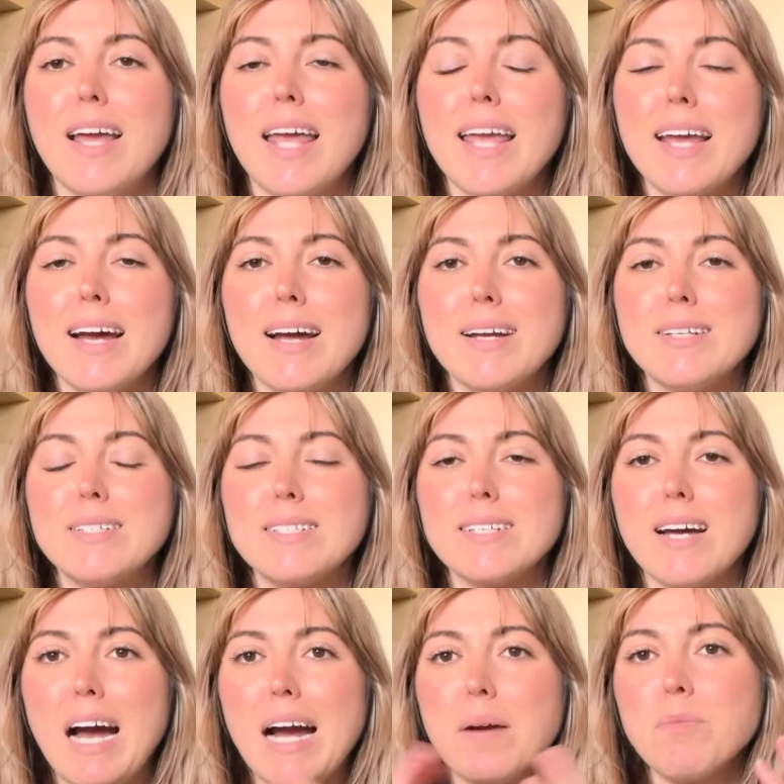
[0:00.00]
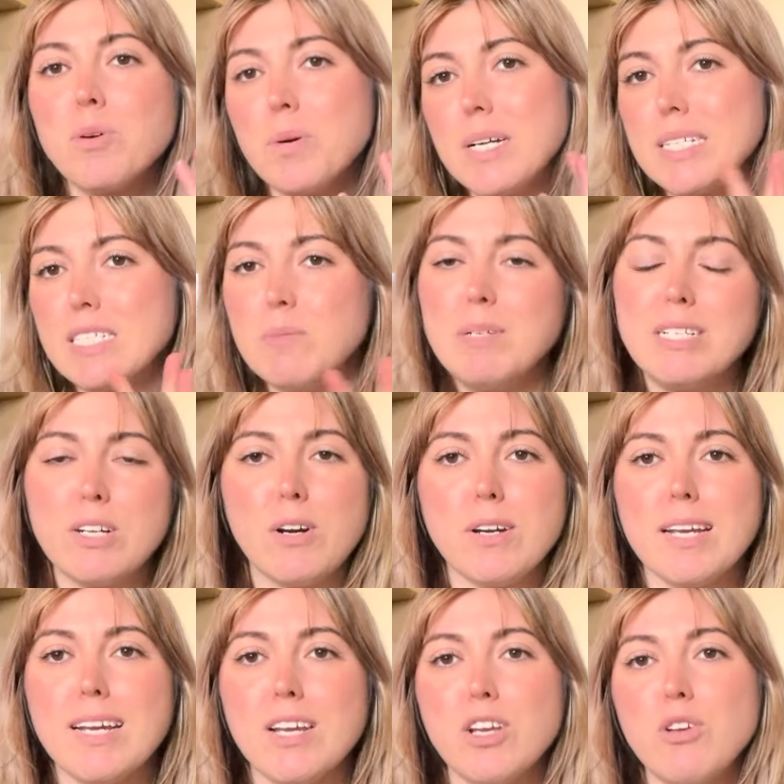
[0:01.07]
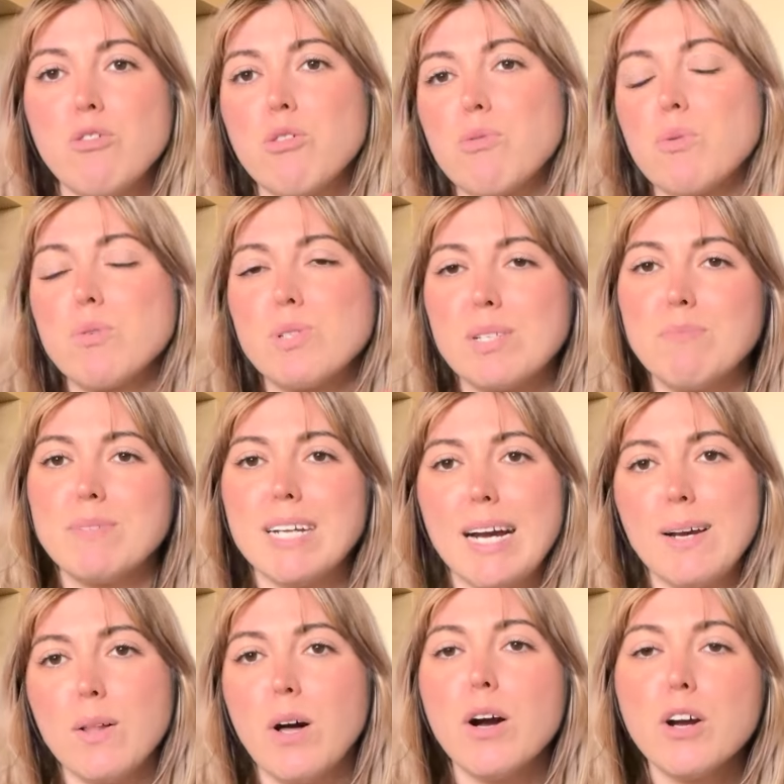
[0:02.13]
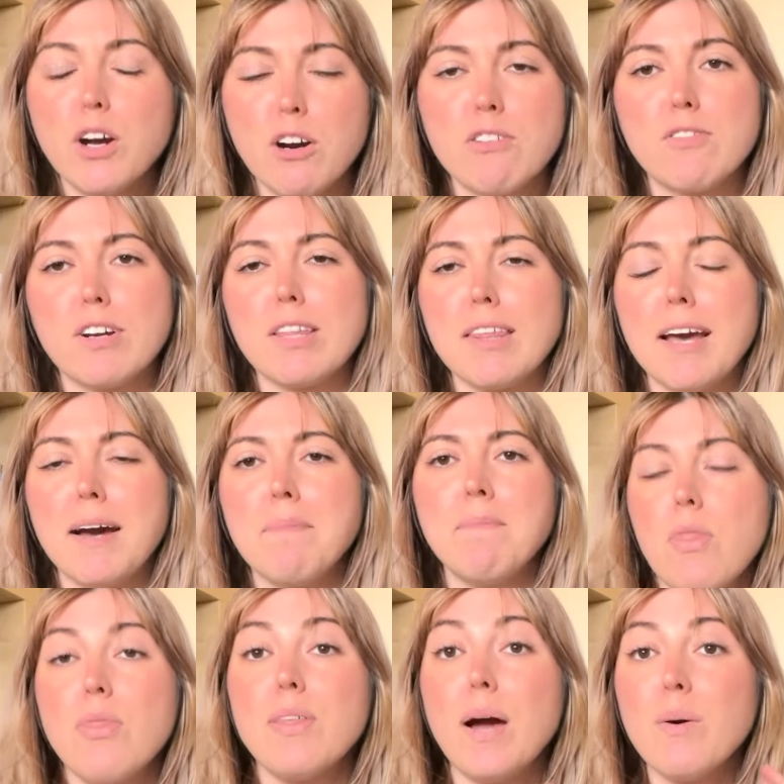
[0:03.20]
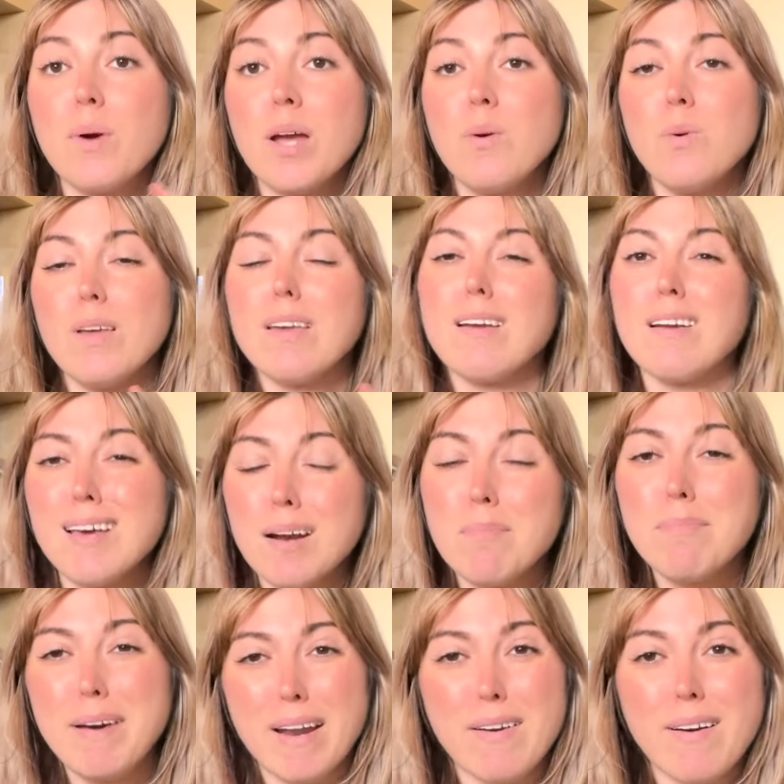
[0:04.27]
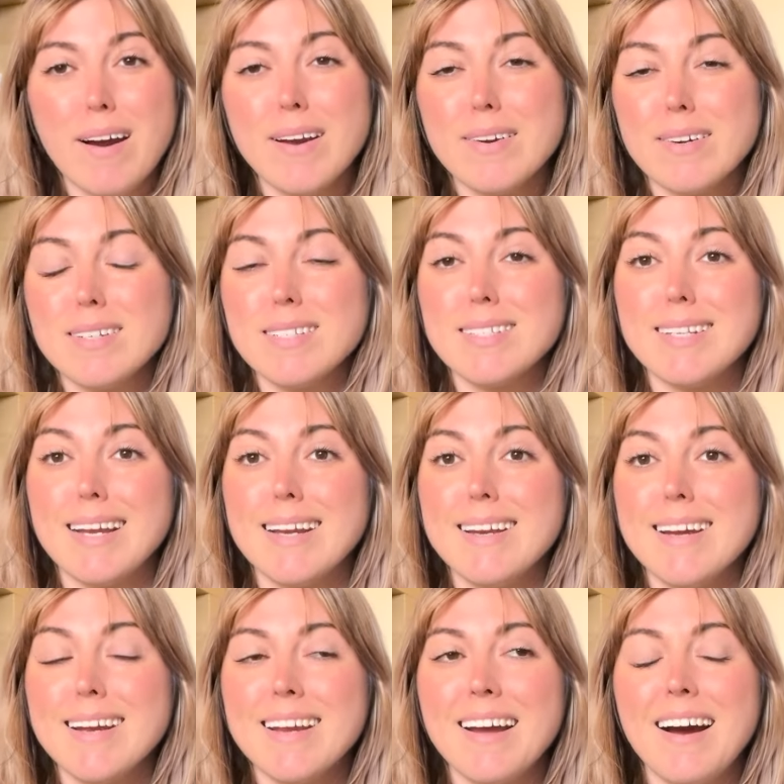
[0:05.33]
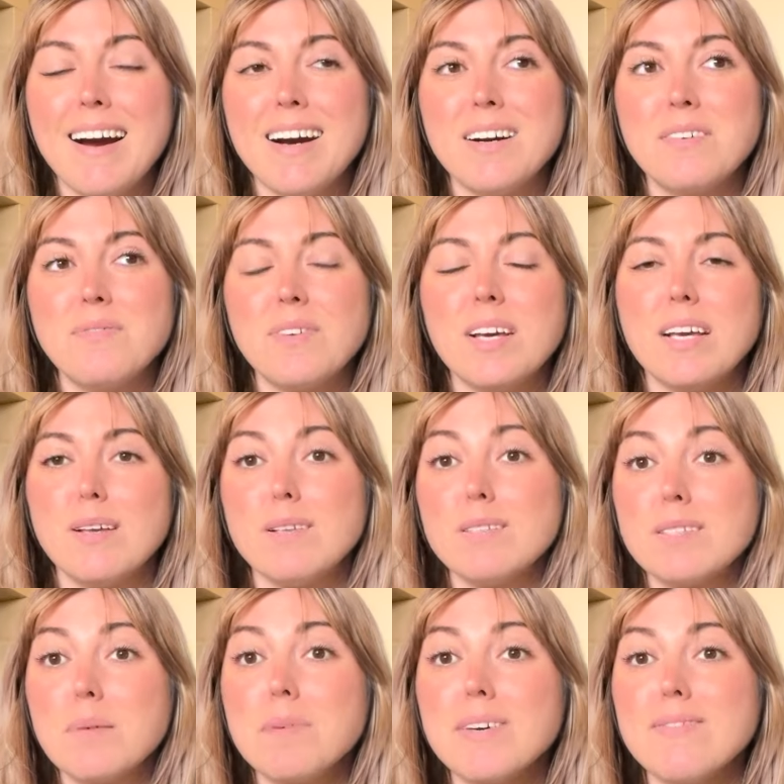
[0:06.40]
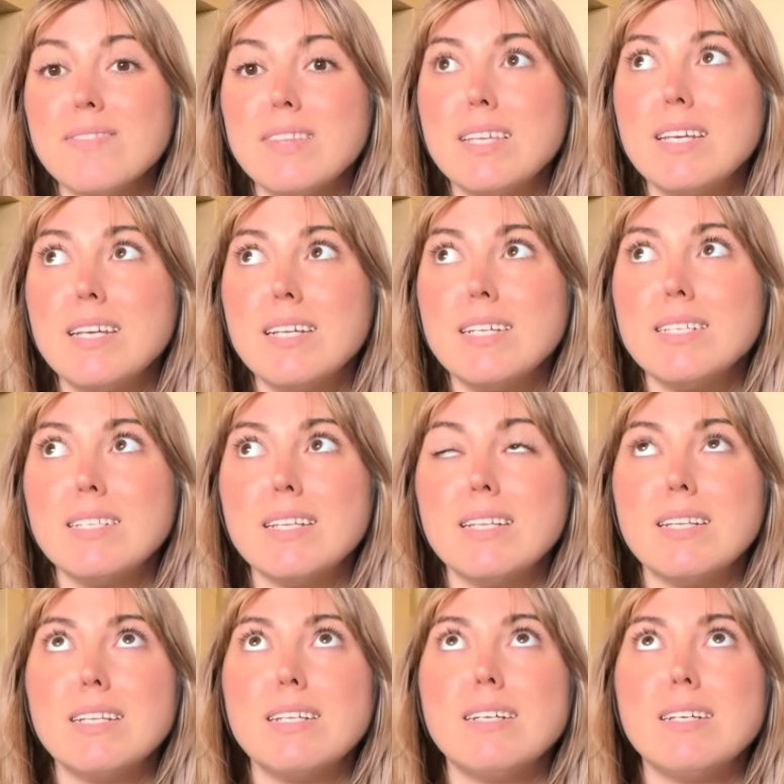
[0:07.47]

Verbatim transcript: and I'm going to be talking you through some dialogue over them. That way we can get a better understanding of some of the